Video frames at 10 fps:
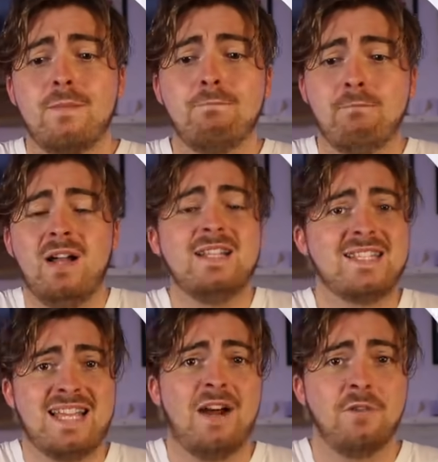and bites
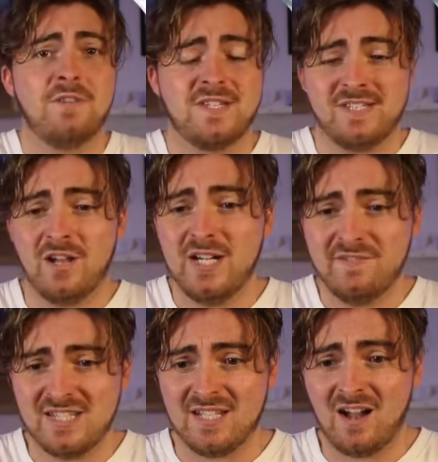down on the side of
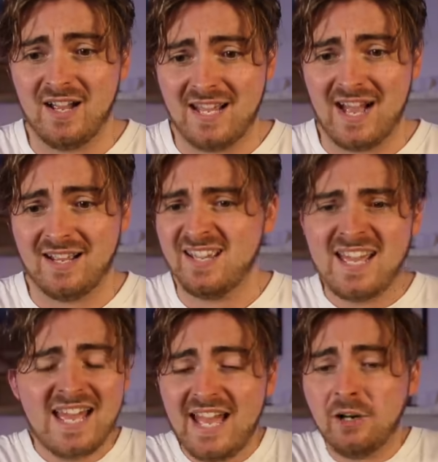his kayak.
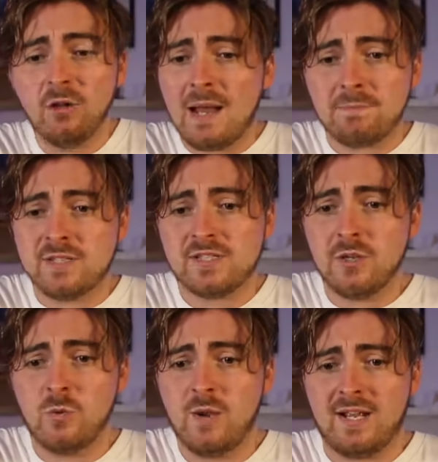It all happens
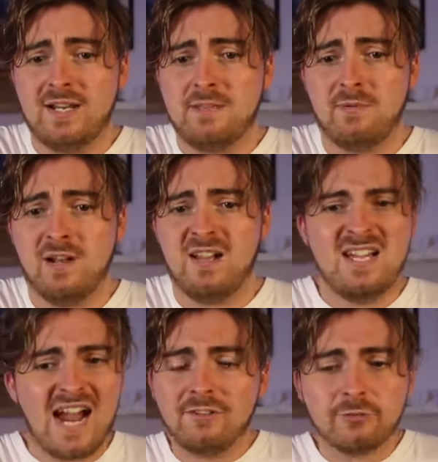so quickly, but
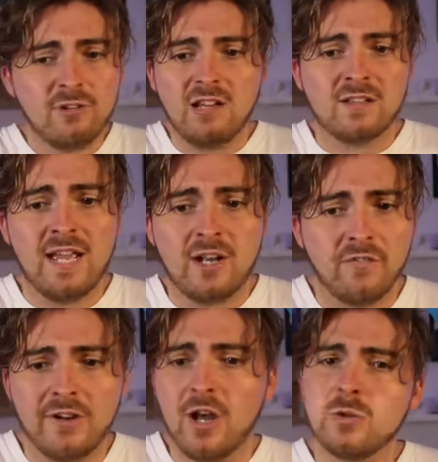after a little kick
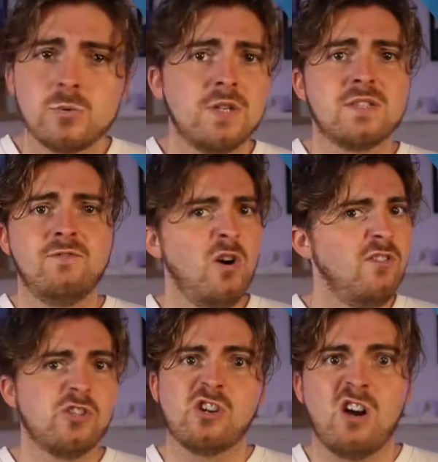on the nose with his
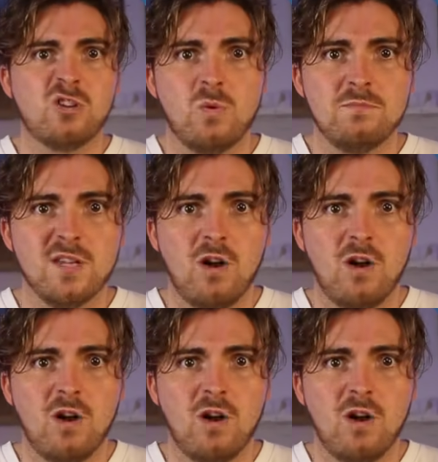foot, the shark swims